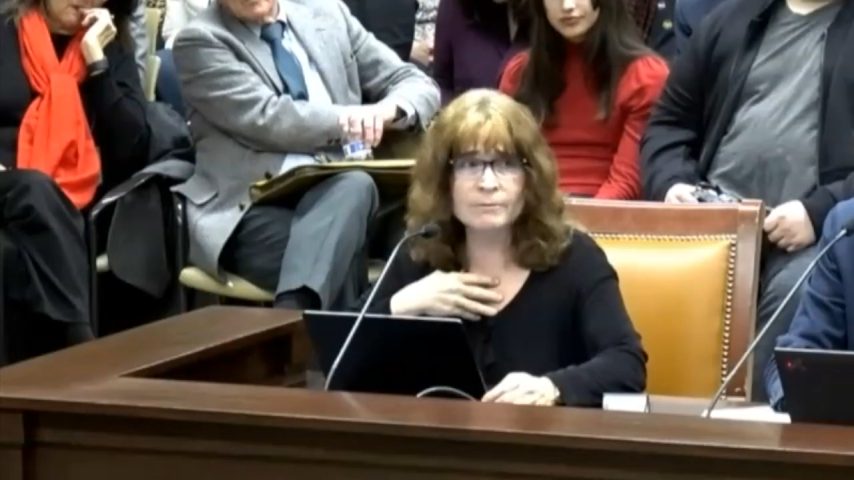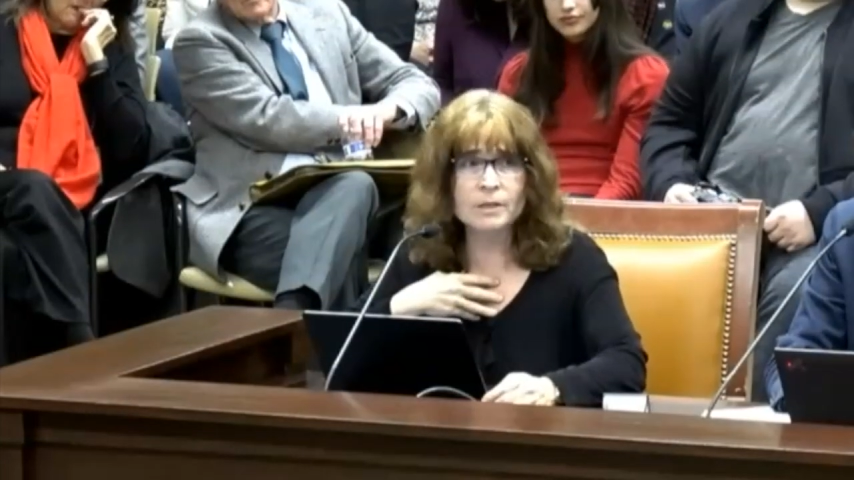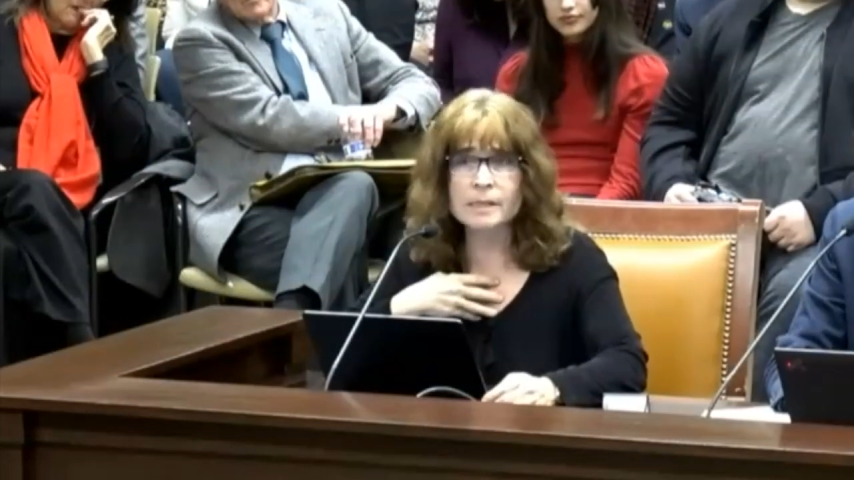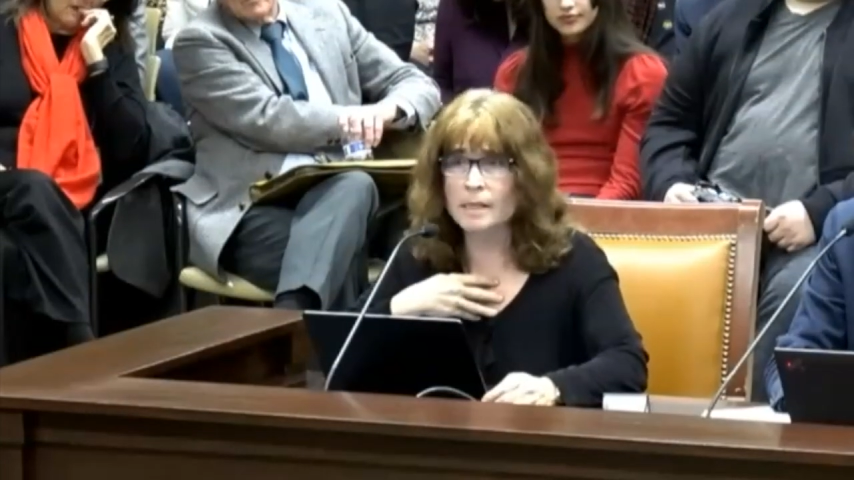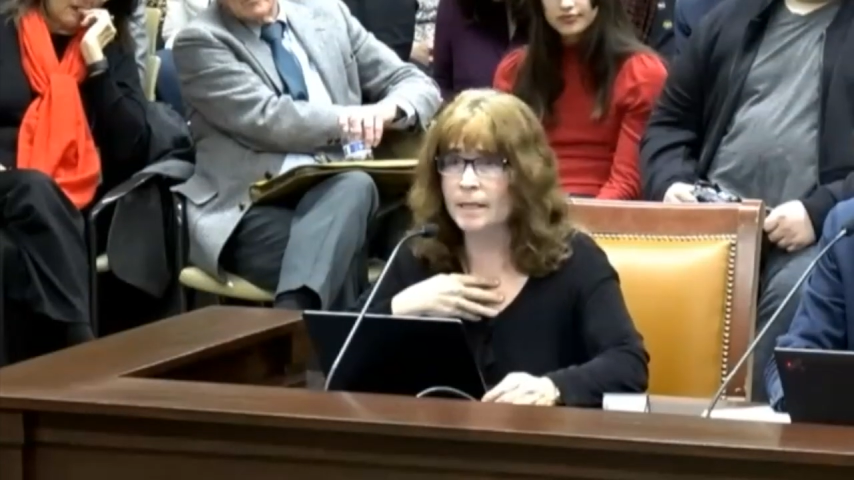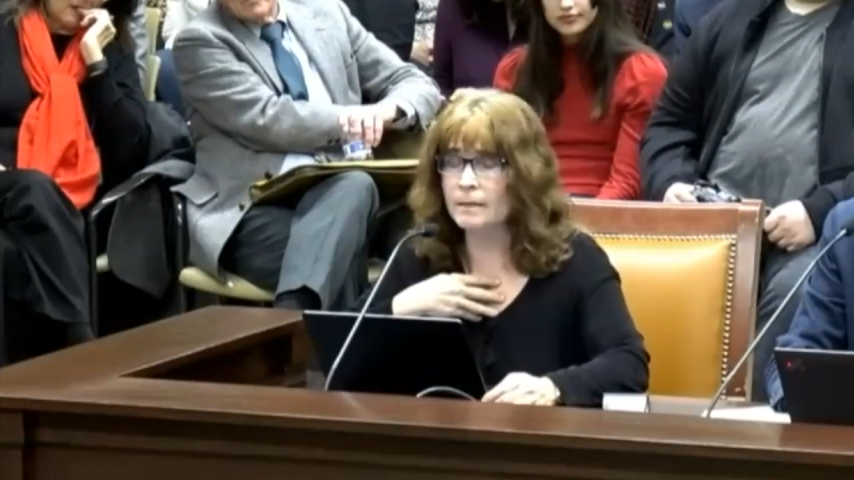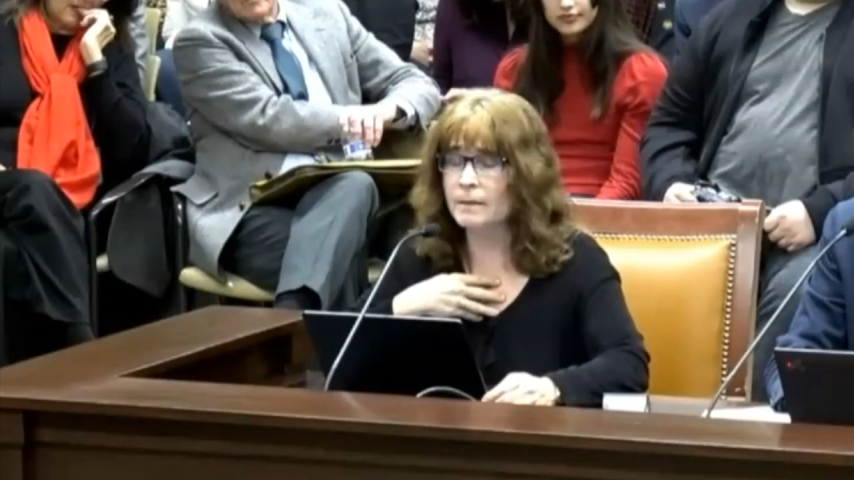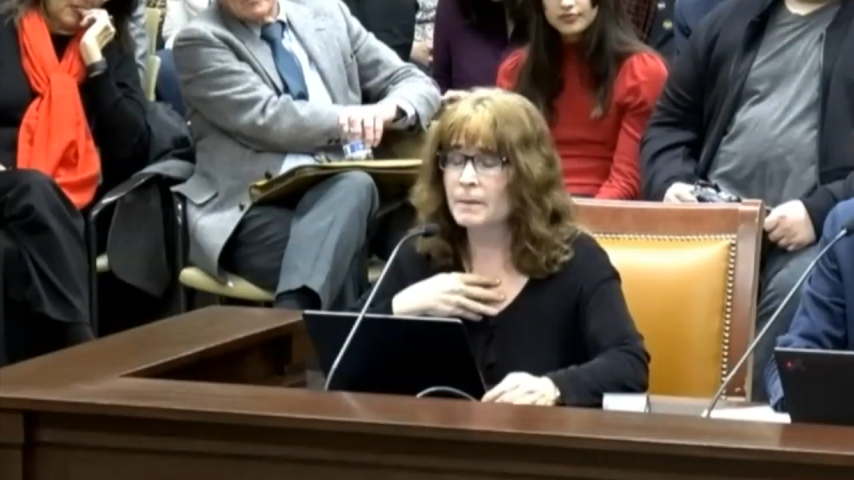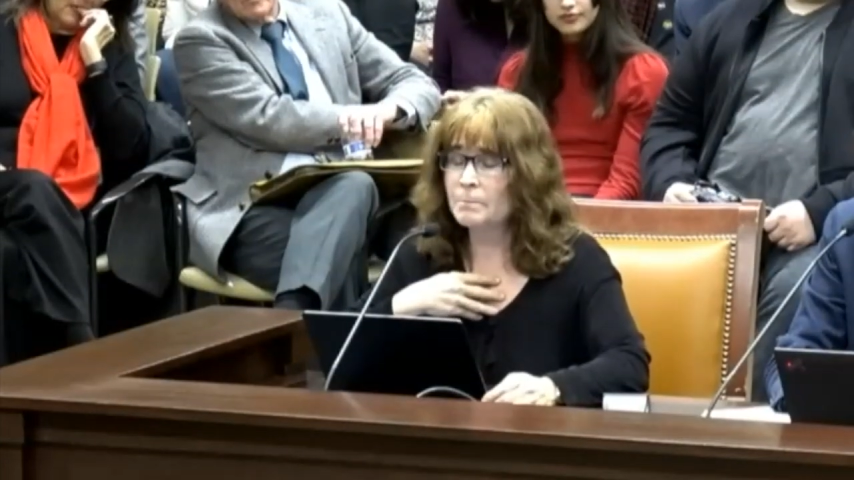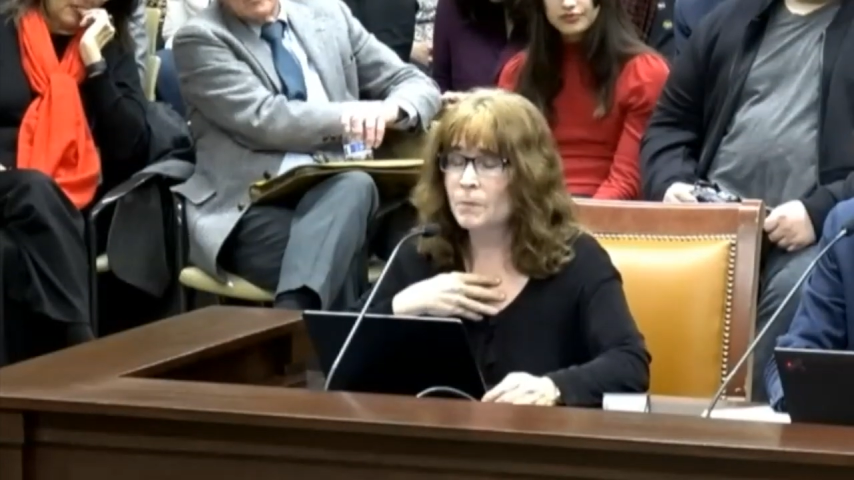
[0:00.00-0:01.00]
feels like
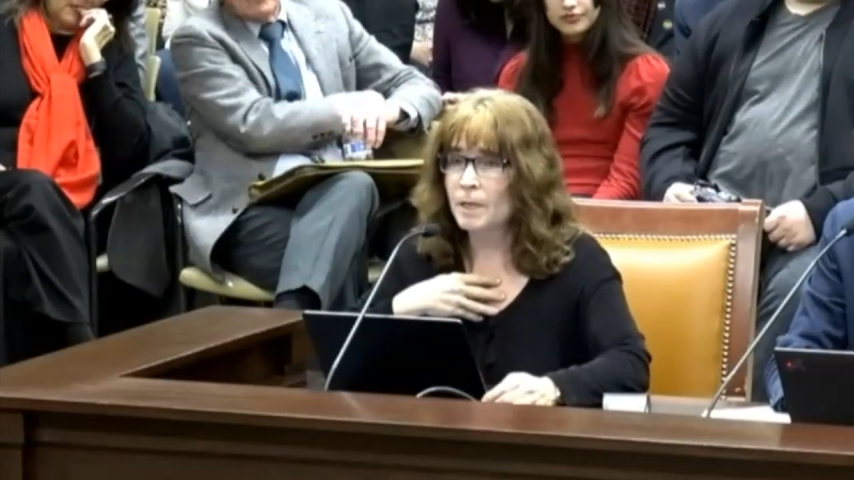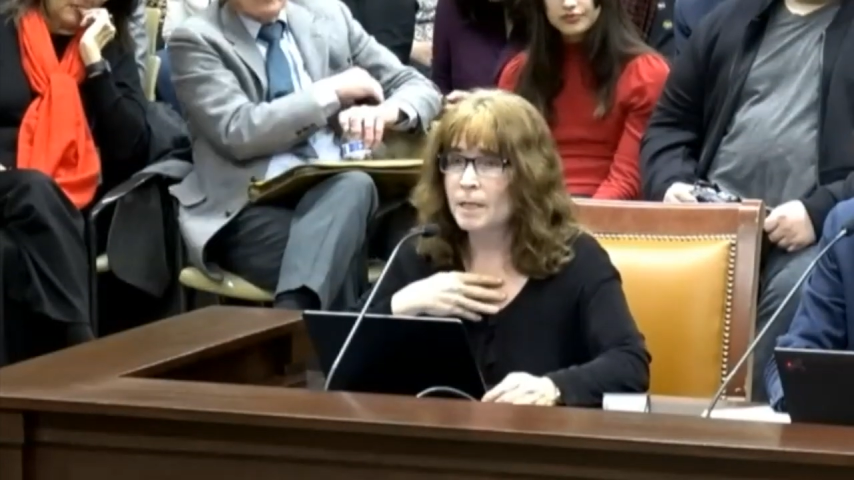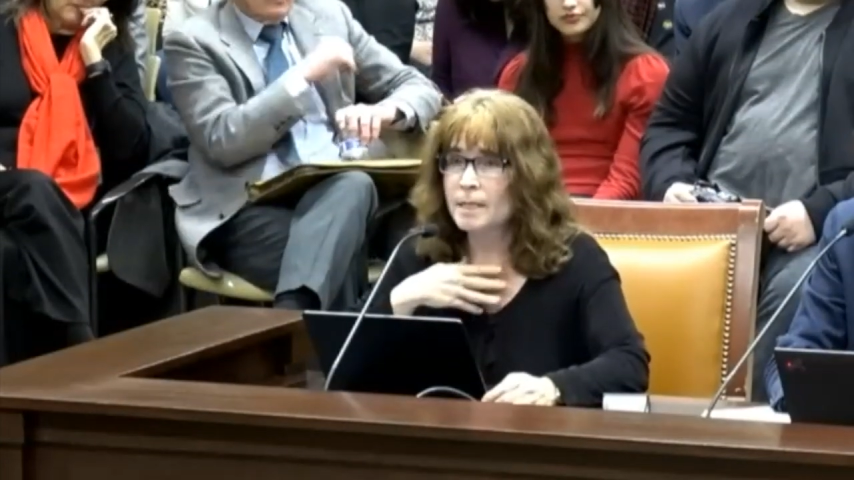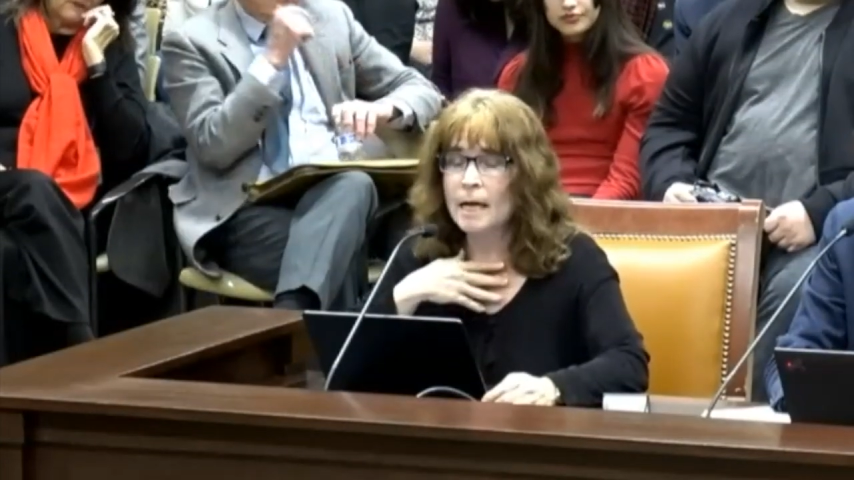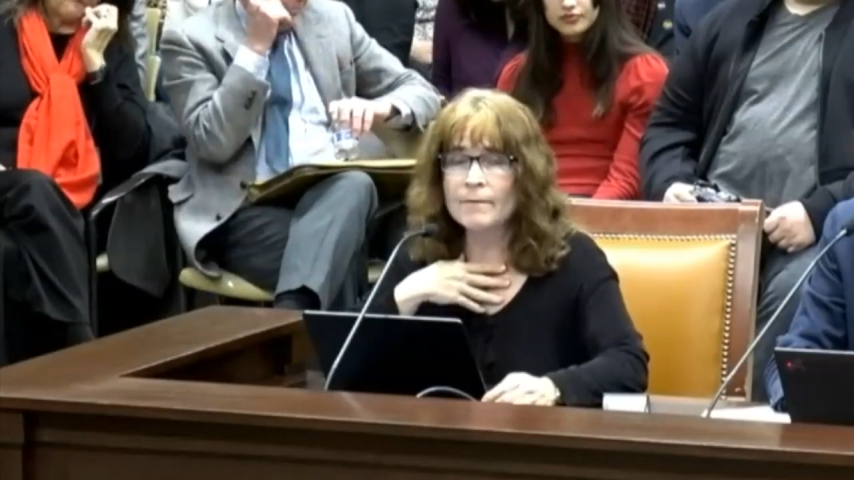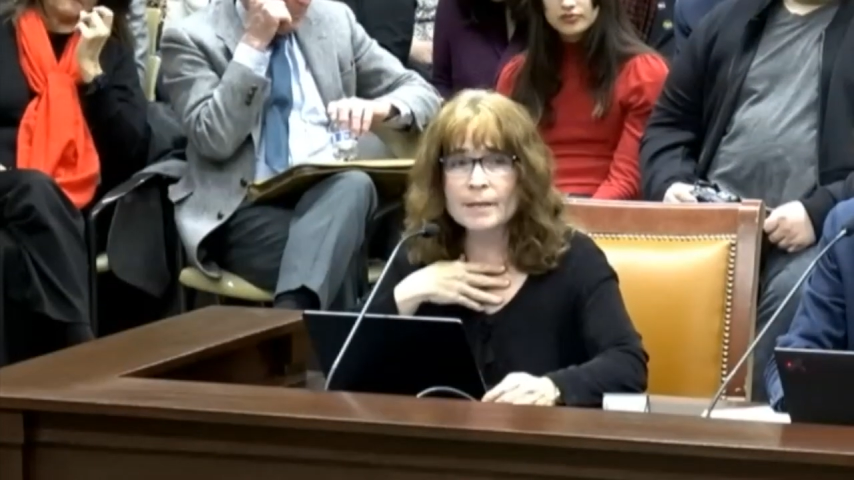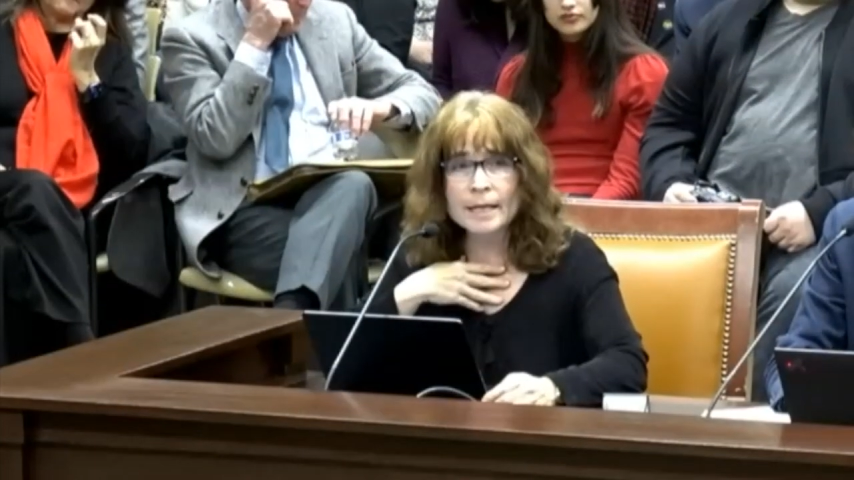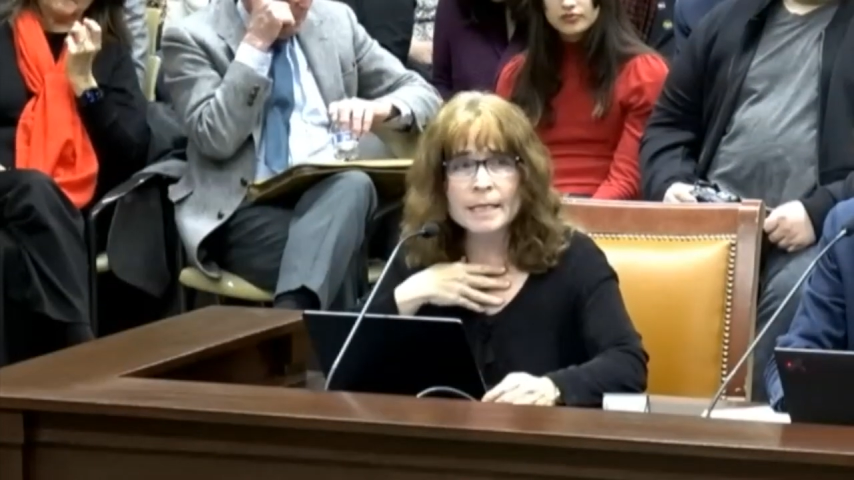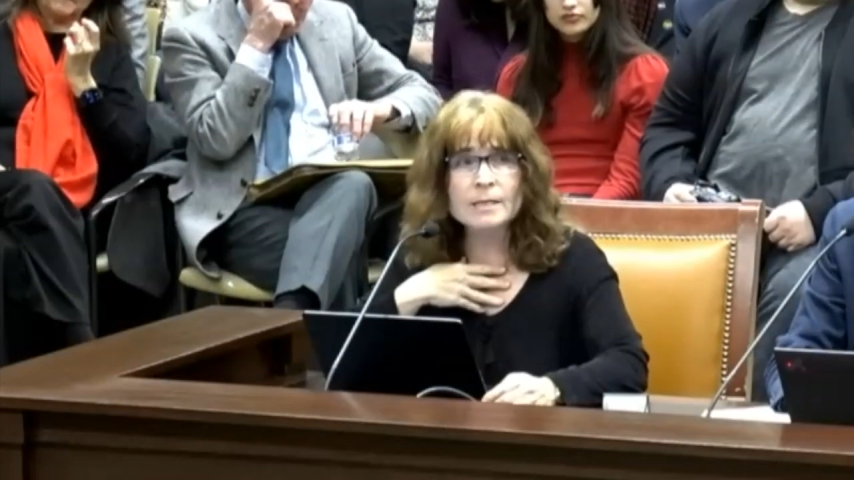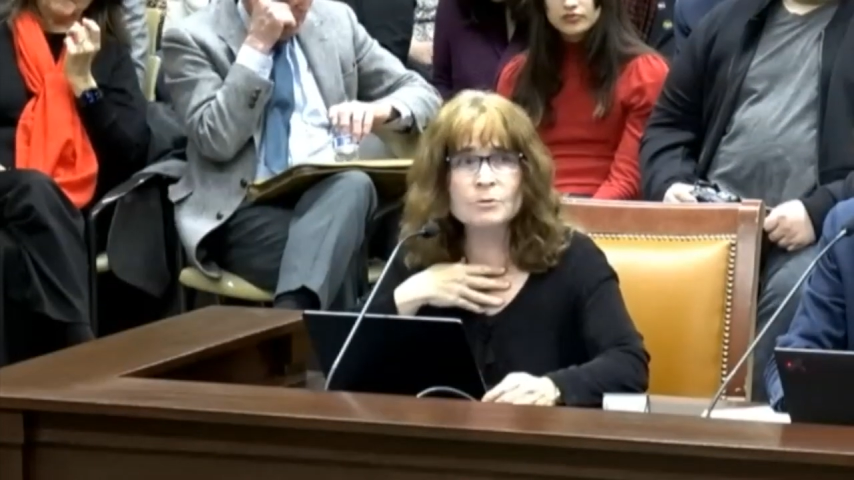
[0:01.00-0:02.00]
to have
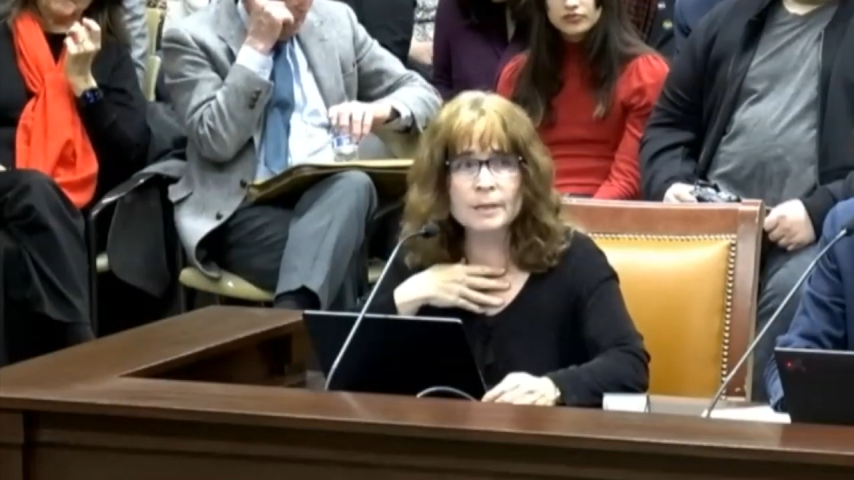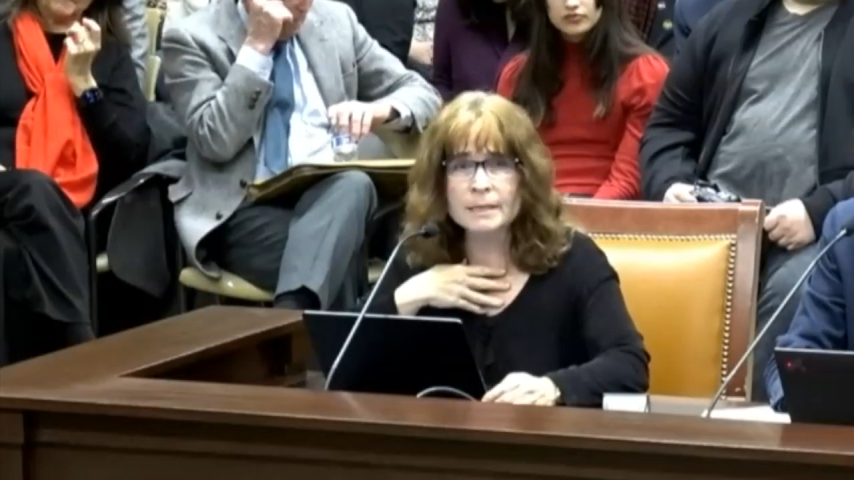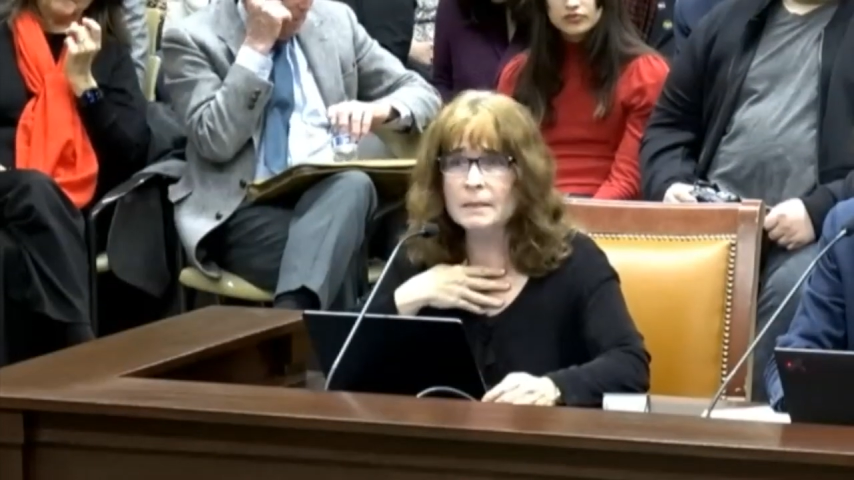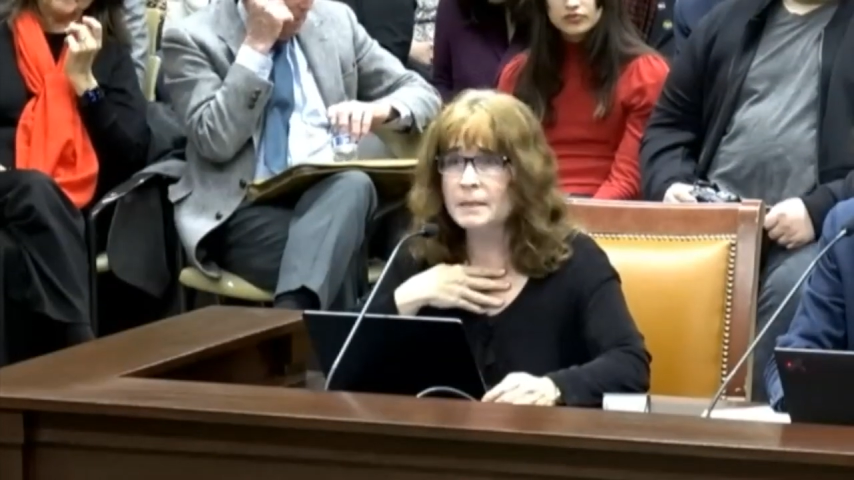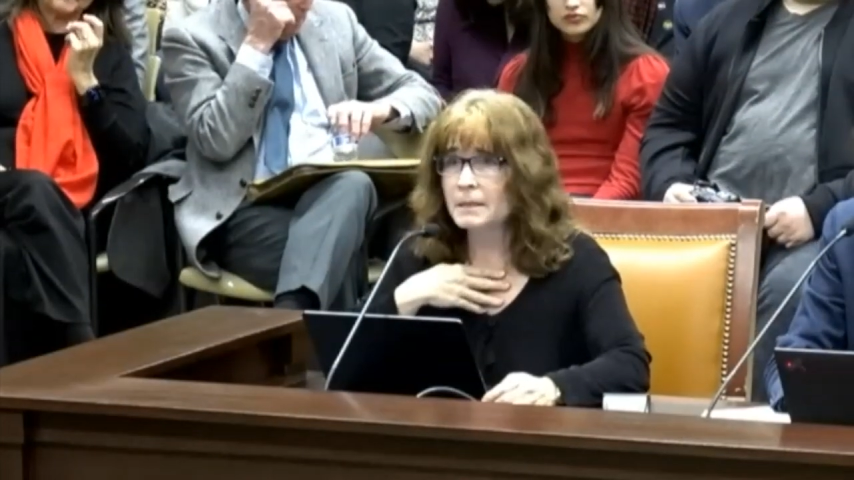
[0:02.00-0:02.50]
that hatred